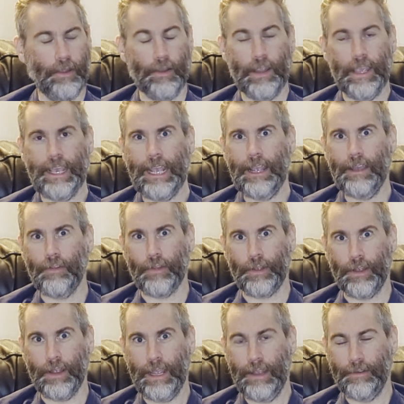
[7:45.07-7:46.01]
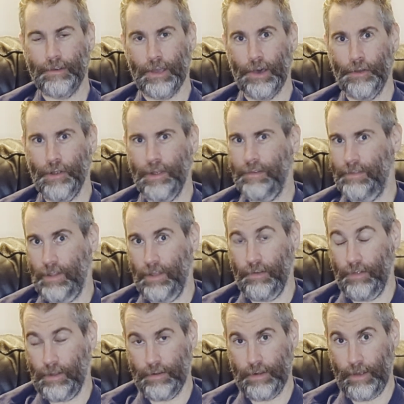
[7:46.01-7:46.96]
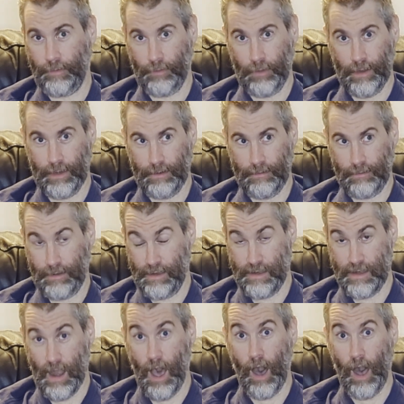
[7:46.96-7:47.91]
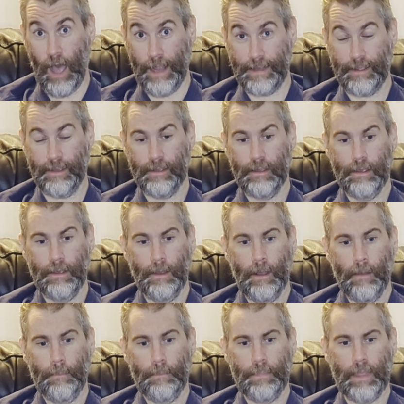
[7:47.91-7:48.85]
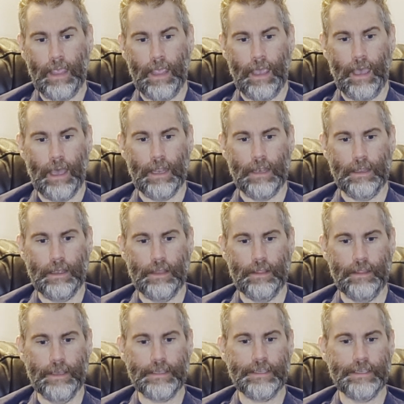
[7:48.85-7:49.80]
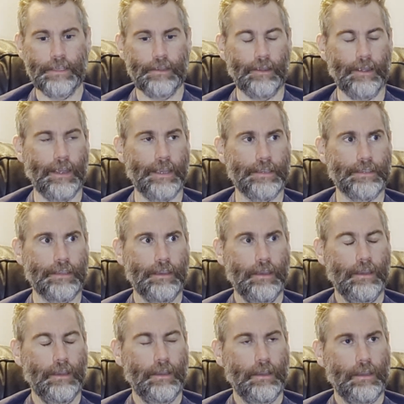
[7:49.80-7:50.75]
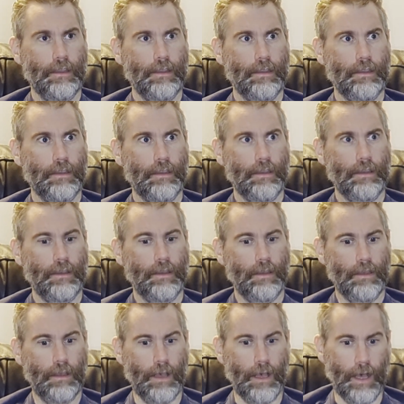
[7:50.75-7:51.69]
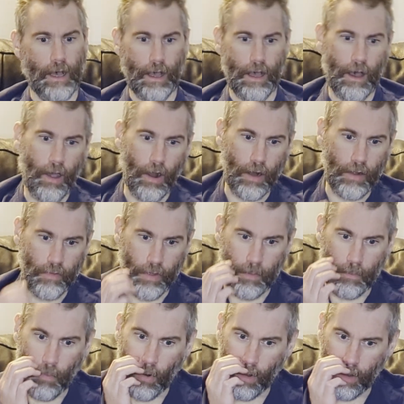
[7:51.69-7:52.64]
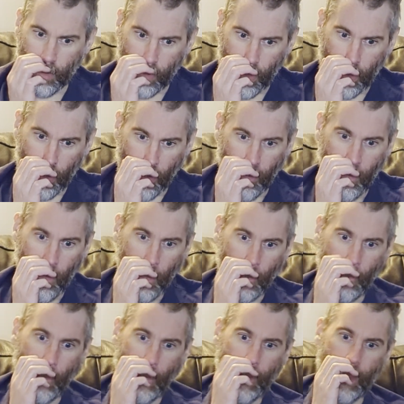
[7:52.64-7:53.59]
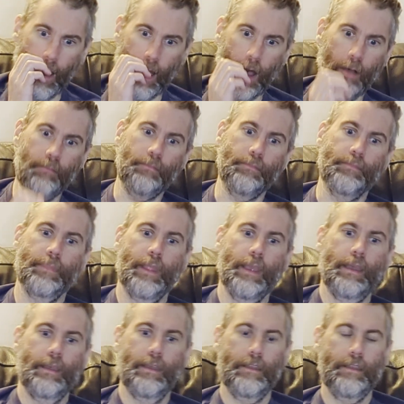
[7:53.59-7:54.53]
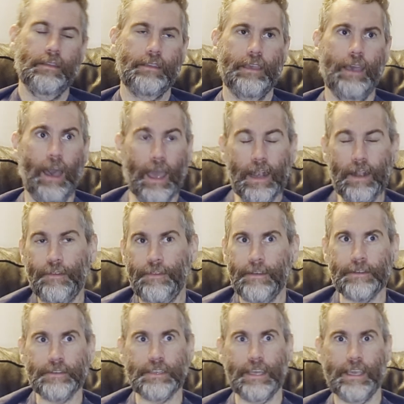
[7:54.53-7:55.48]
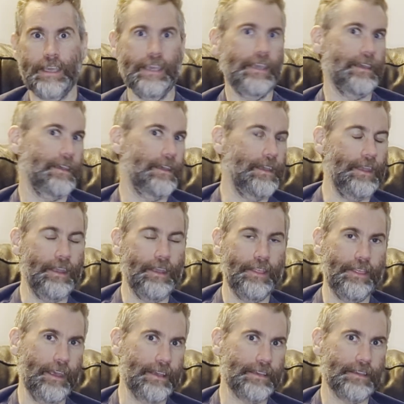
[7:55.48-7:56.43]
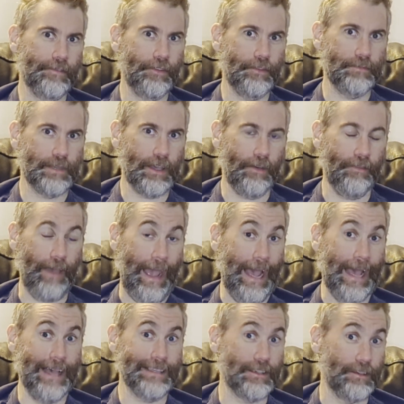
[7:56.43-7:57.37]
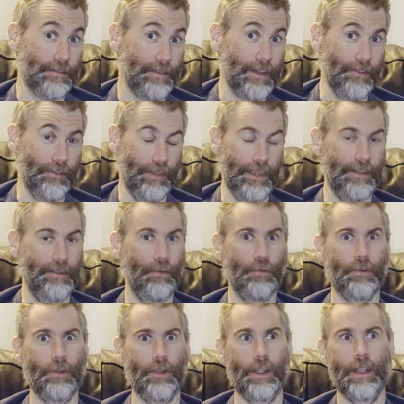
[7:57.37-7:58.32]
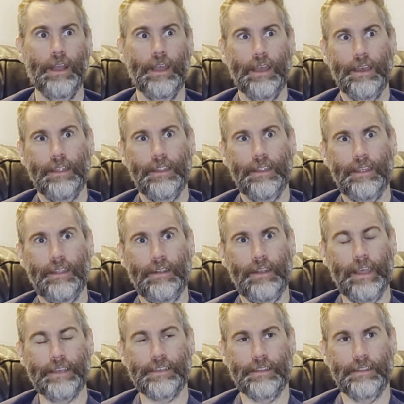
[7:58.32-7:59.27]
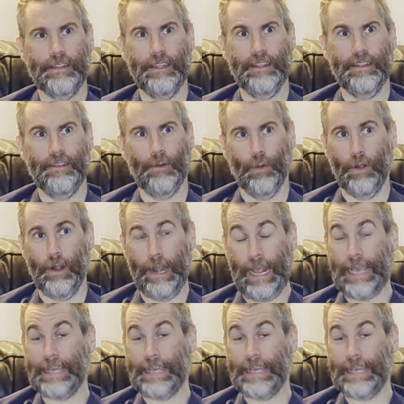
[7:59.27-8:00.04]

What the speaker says: a hero, even though they're definitely not. And in this series, Harlan Marlowe kind of feels like he thinks of himself as a villain or an